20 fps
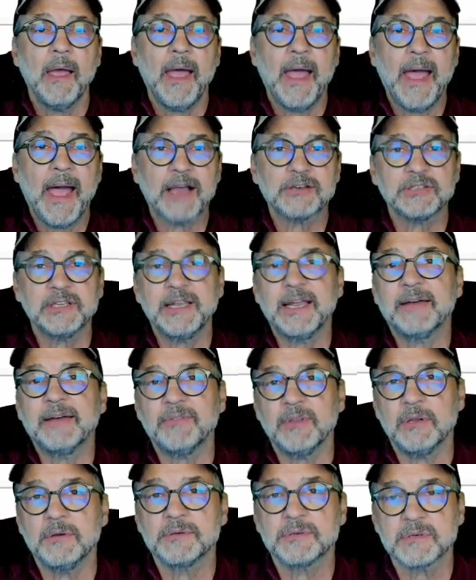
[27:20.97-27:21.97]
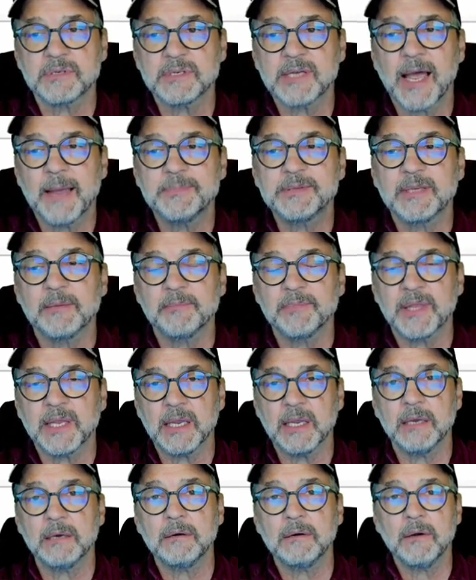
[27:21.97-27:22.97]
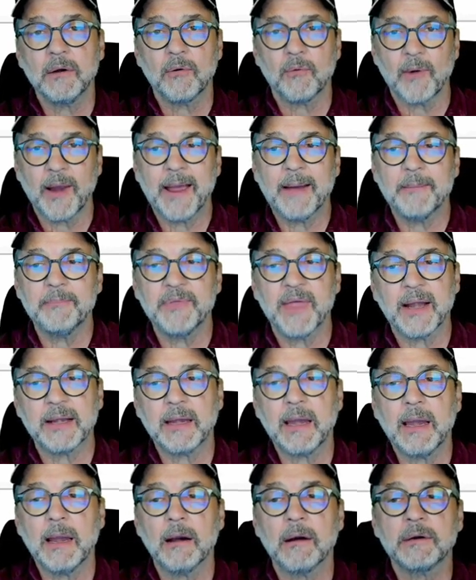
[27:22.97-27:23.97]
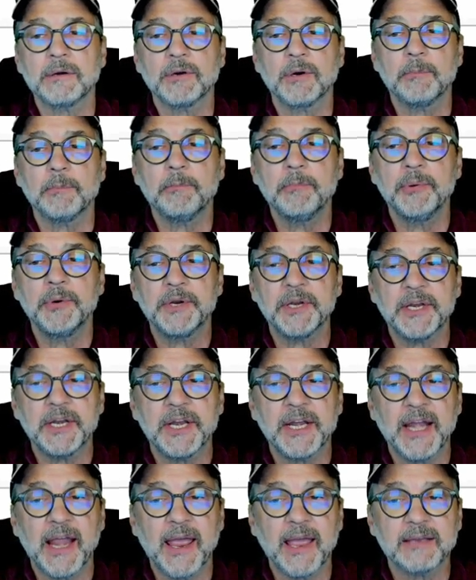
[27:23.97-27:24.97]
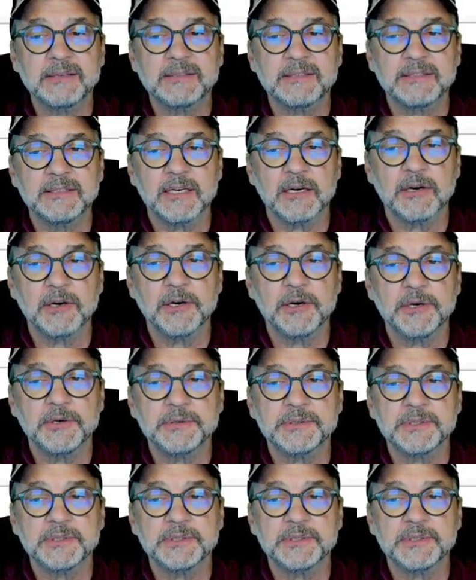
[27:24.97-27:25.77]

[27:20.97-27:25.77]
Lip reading: actually have the user type something in, grab that character, put it in X0.